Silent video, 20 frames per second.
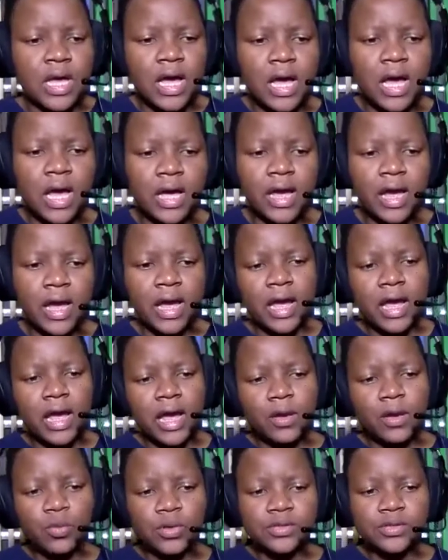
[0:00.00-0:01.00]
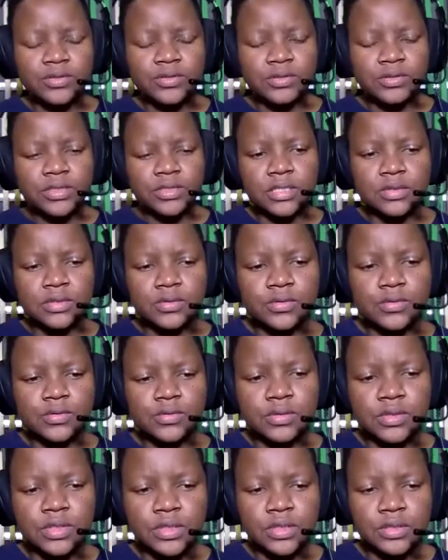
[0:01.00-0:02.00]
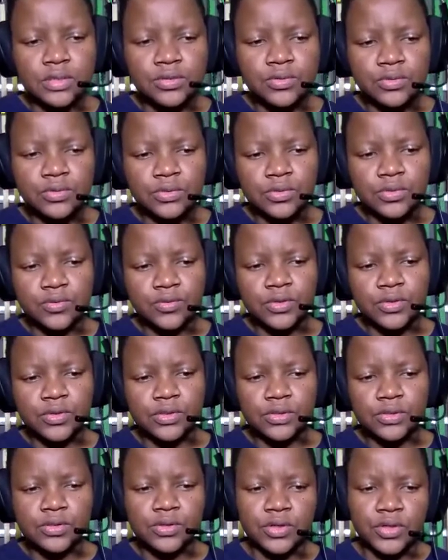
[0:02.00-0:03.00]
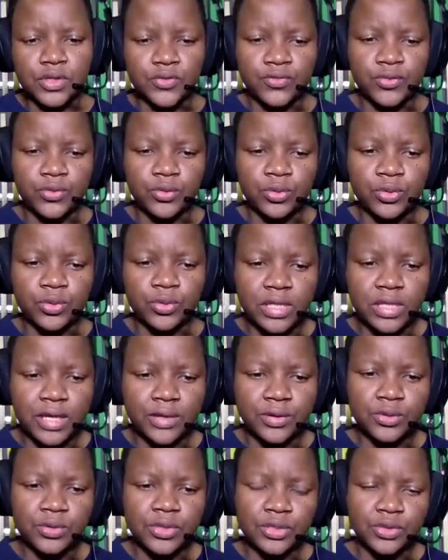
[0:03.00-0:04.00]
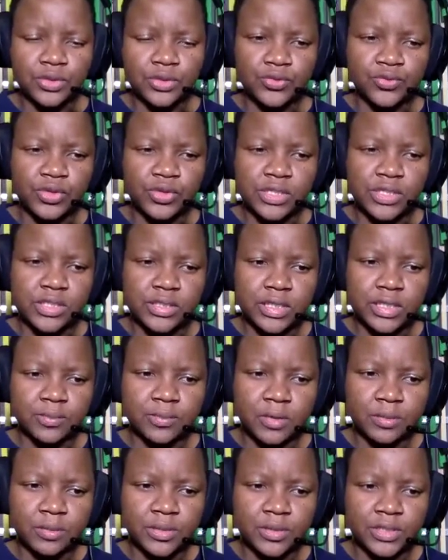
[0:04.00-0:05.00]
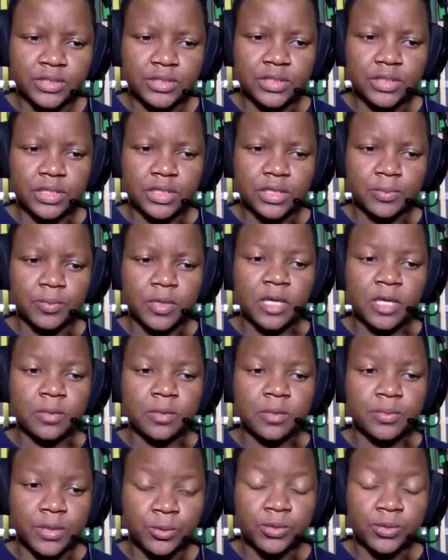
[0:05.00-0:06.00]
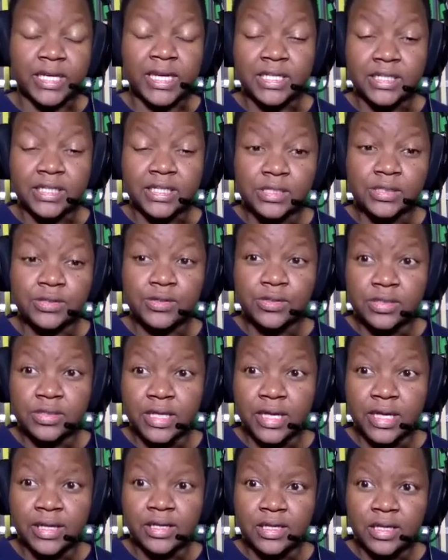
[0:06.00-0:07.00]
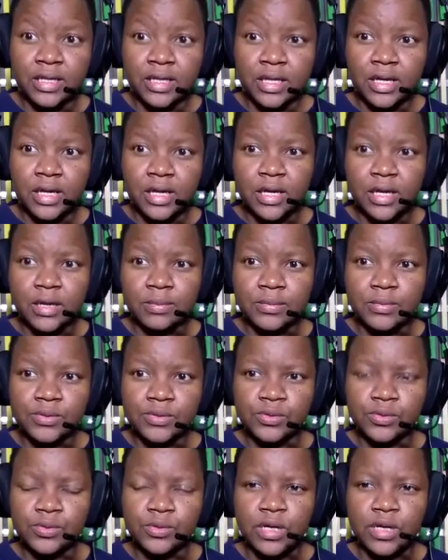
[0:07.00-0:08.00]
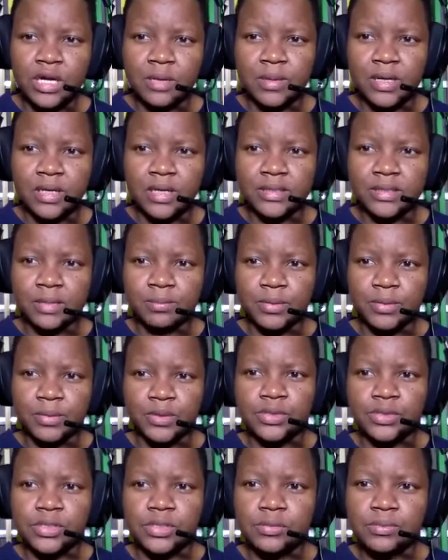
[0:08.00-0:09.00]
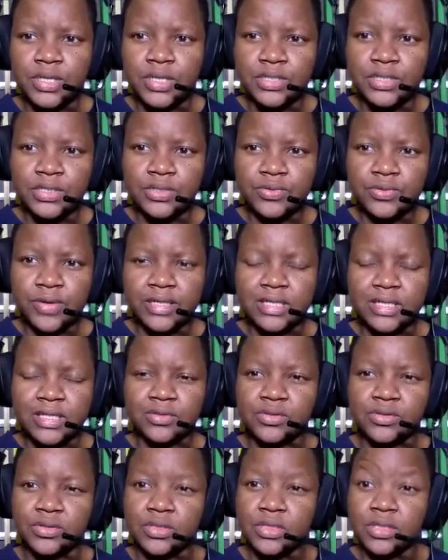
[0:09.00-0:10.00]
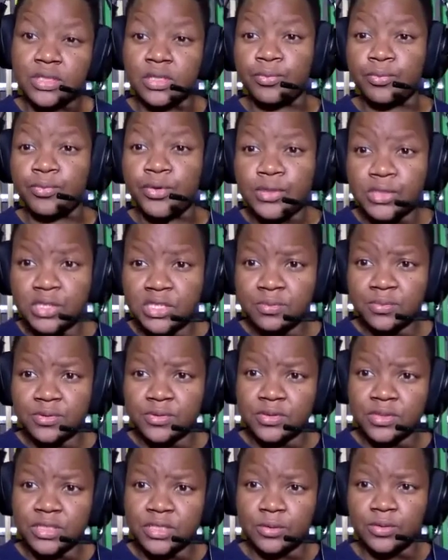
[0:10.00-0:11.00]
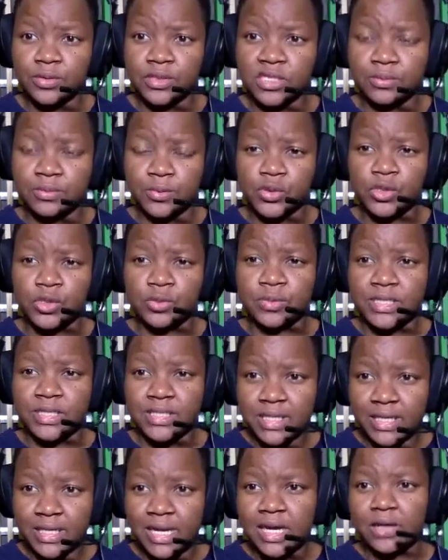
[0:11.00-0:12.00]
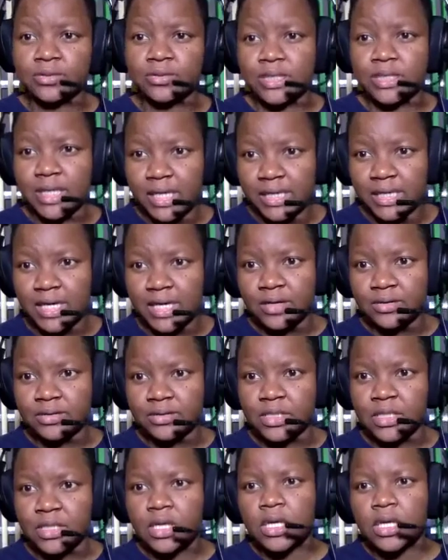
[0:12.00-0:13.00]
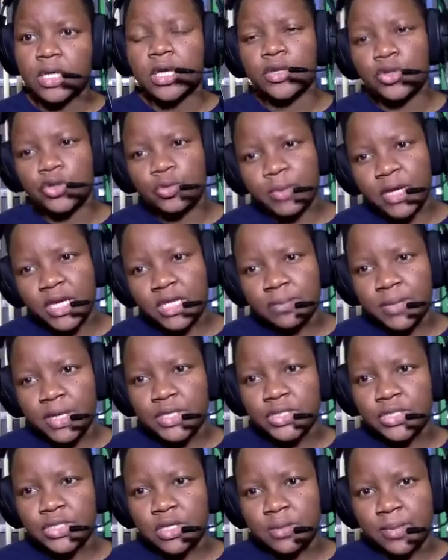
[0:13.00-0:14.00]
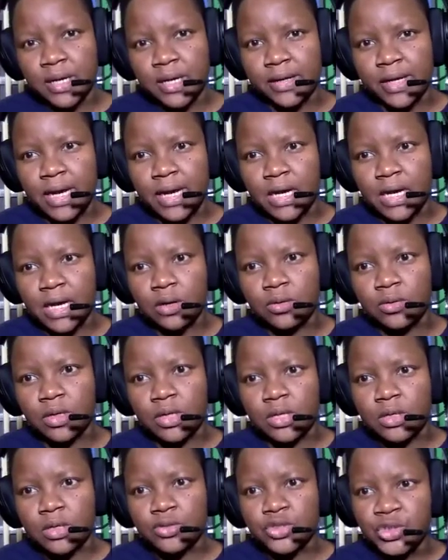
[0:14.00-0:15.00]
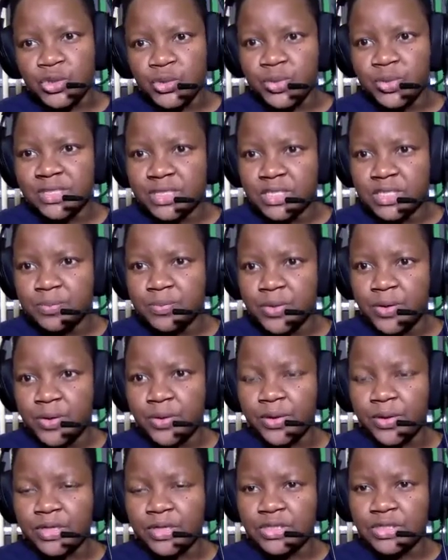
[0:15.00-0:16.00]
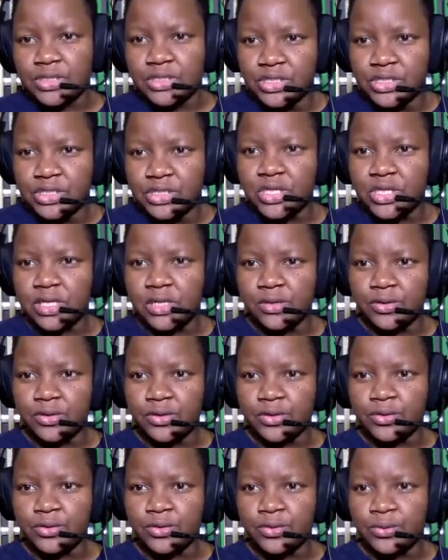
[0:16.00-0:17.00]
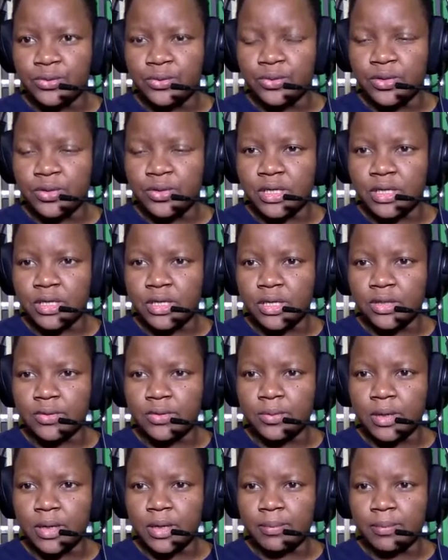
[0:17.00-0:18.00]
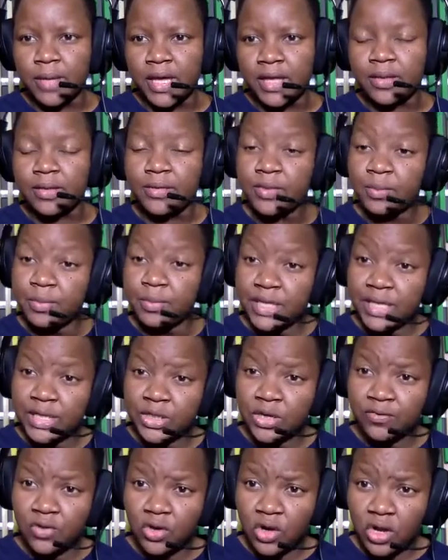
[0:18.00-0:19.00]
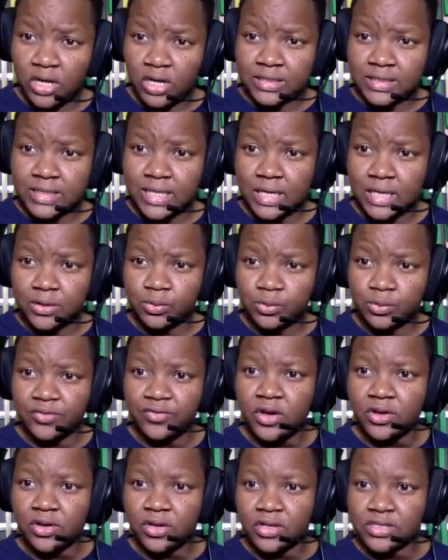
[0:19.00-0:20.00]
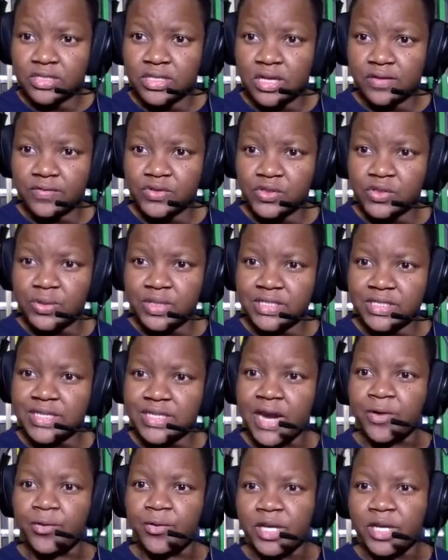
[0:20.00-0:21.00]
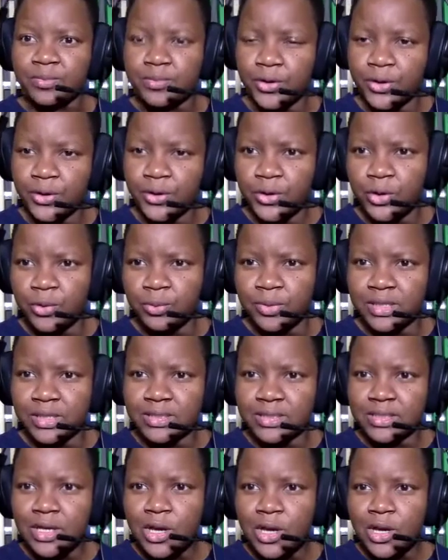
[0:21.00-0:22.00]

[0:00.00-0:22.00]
I want to get into the issues of concern, if you will. I know that you recently published a paper, and we'll get into that, into talking about that. But you just mentioned right now to say that there are principles that were supposed to be set out and laid out. And you made mention about how during this period, initially through at the beginning of lockdown, we found ourselves doing direct procurement.